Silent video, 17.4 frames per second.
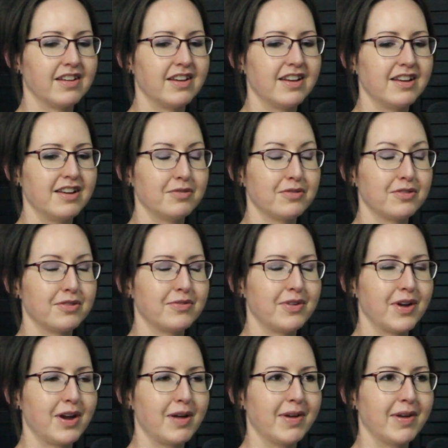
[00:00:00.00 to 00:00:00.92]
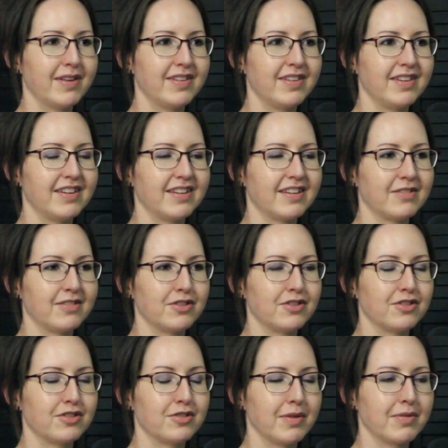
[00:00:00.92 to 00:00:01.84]
and it was just very messy, which
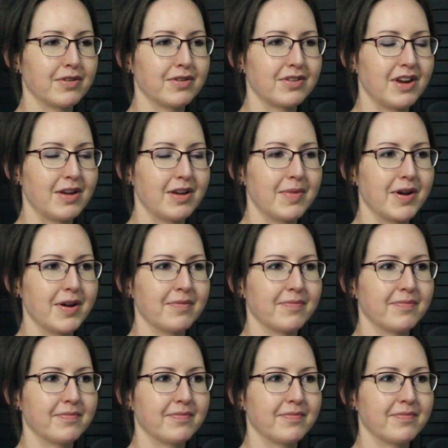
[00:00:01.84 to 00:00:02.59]
is my worst nightmare